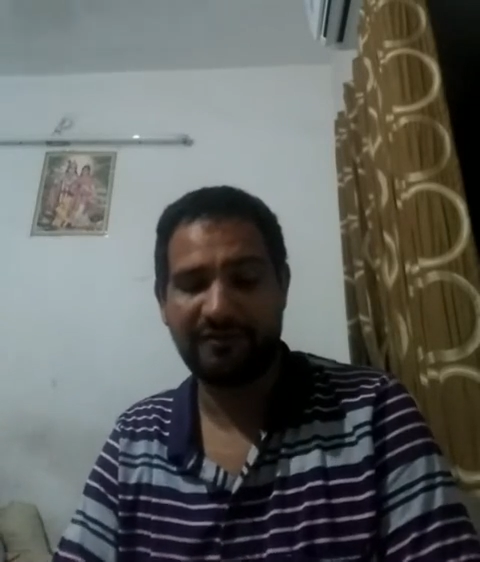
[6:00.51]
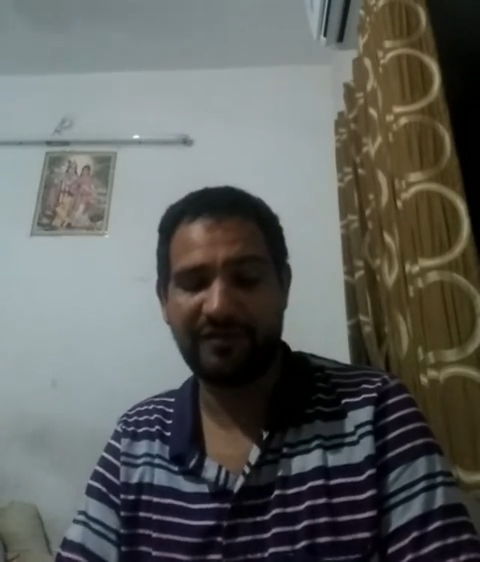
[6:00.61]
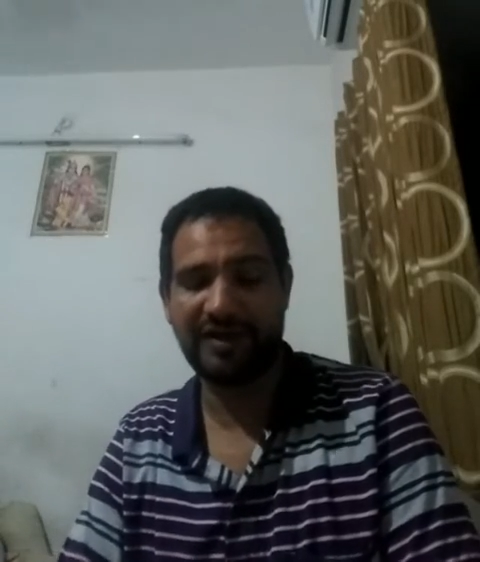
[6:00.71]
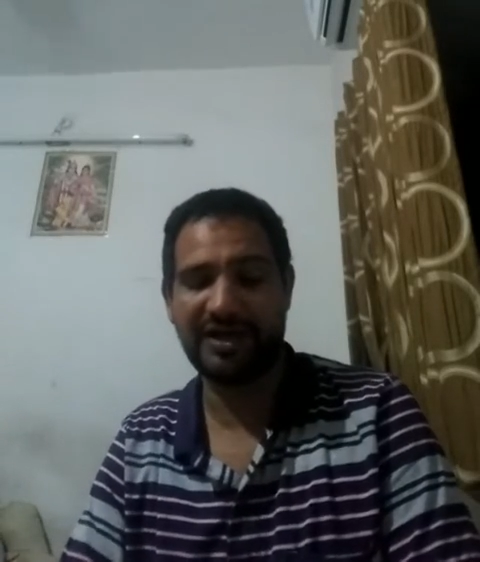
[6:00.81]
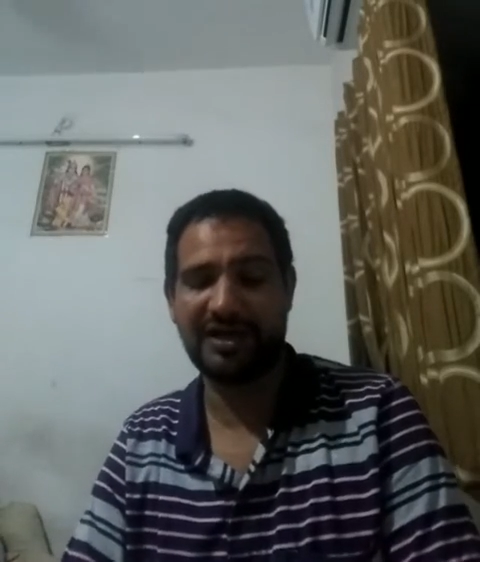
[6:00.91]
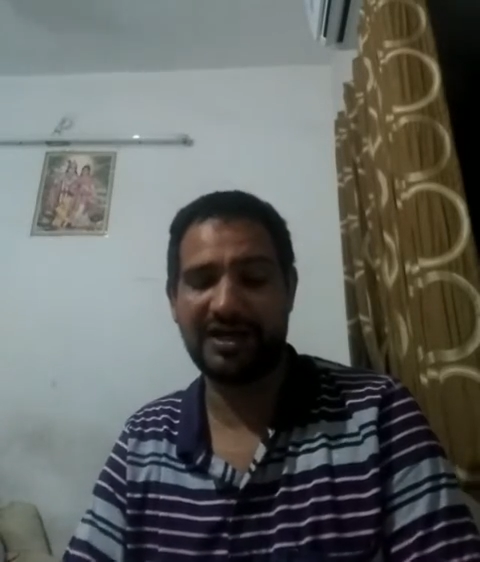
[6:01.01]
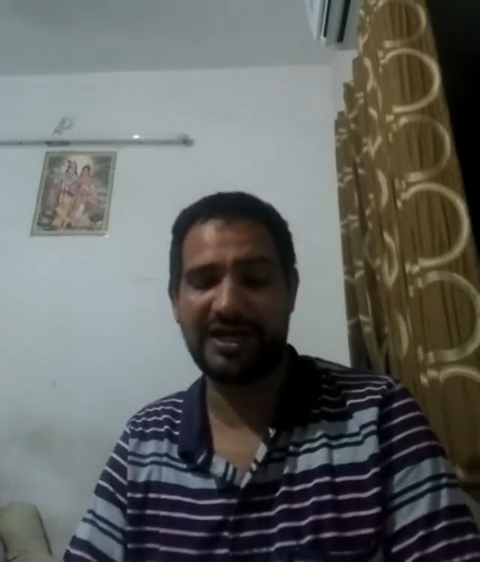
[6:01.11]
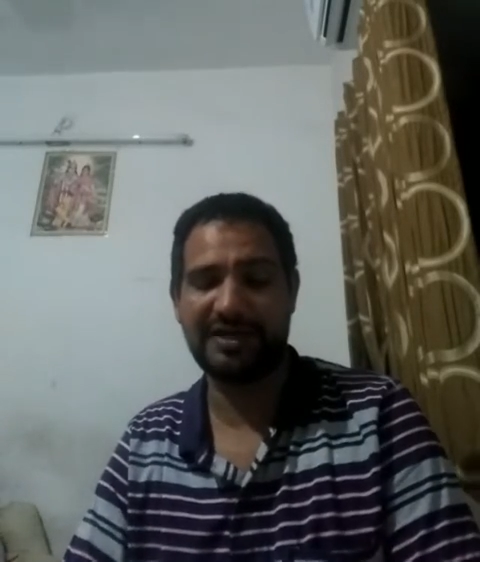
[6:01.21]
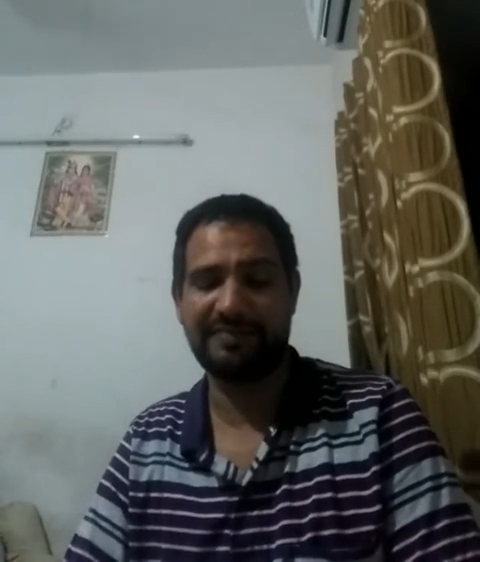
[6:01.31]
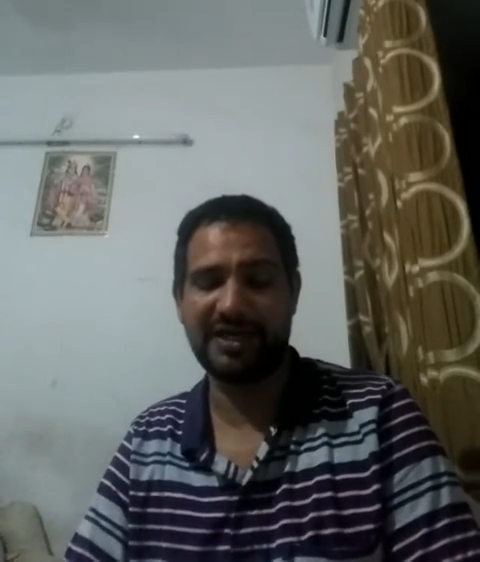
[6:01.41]
fare
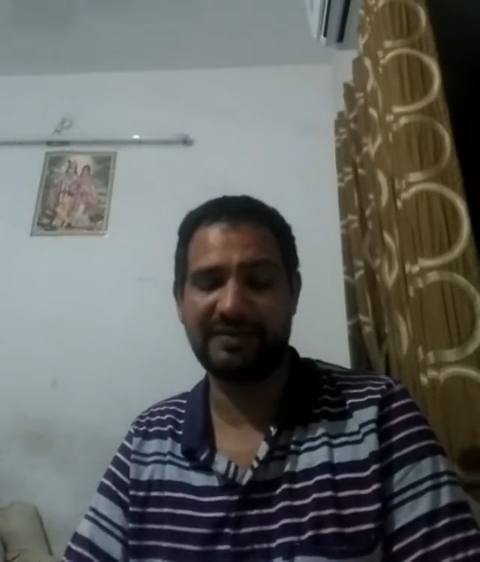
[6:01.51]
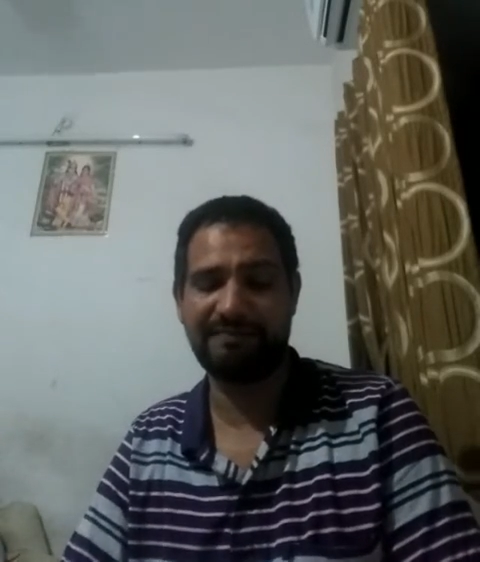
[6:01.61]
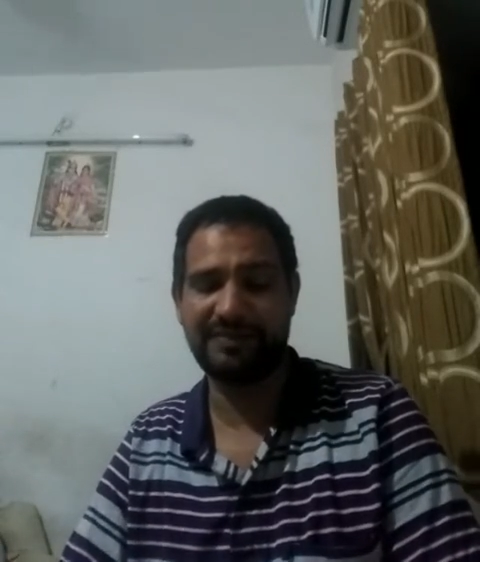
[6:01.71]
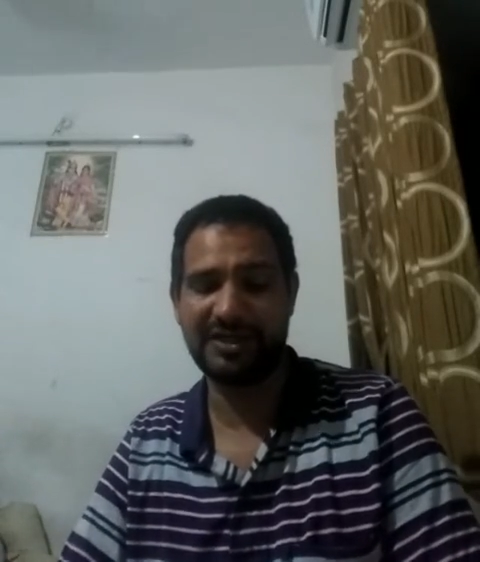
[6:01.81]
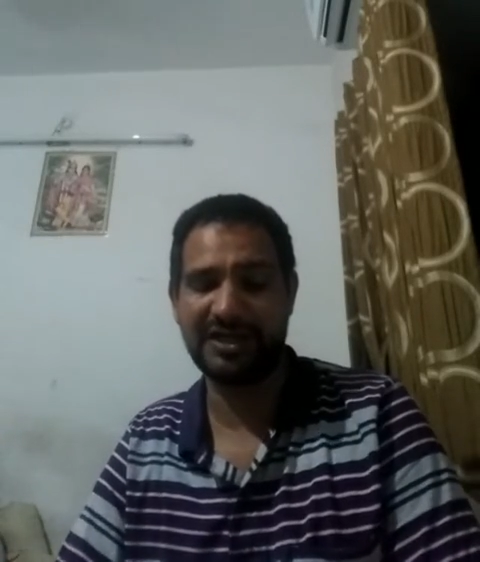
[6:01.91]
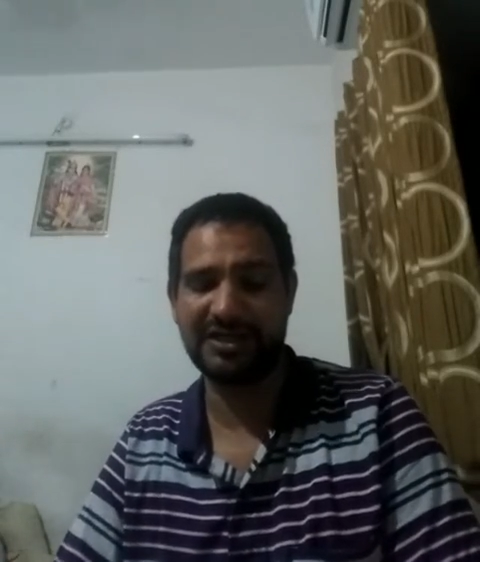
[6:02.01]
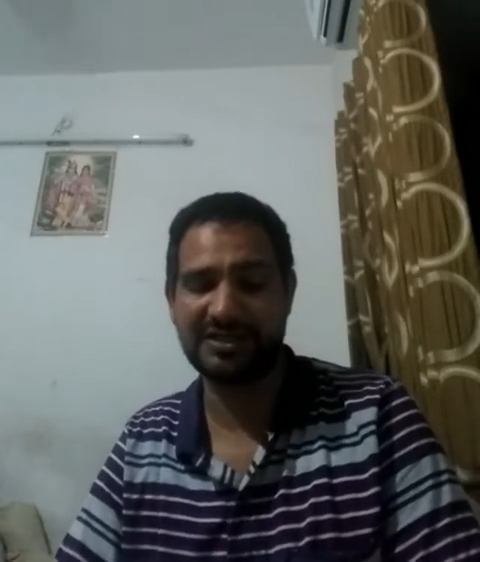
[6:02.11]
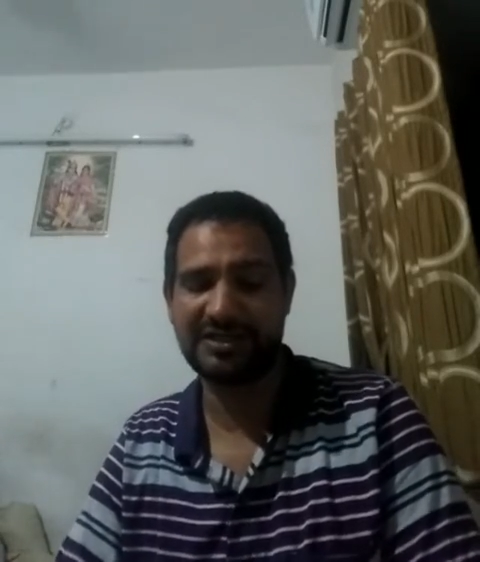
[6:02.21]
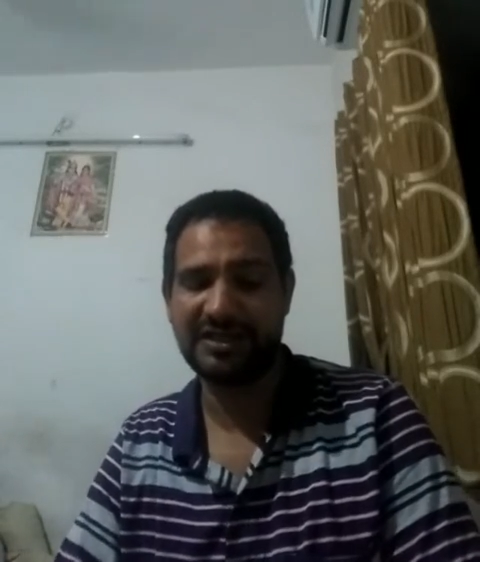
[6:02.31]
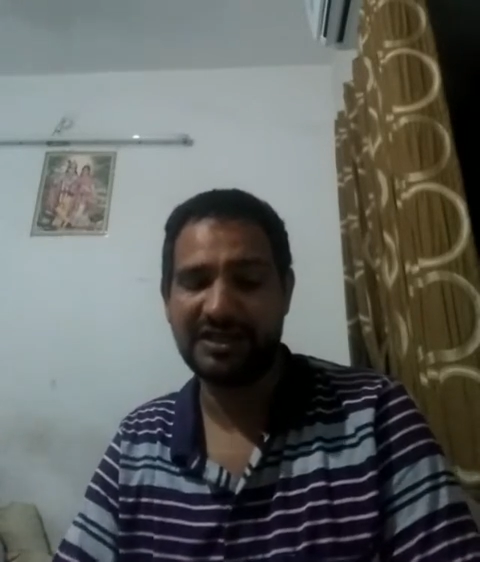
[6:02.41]
like my
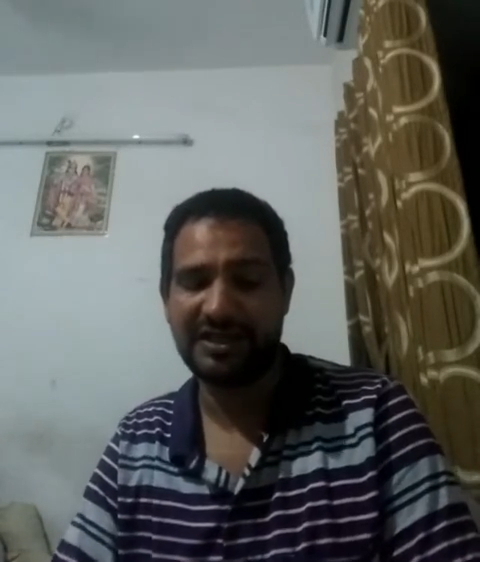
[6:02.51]
peers,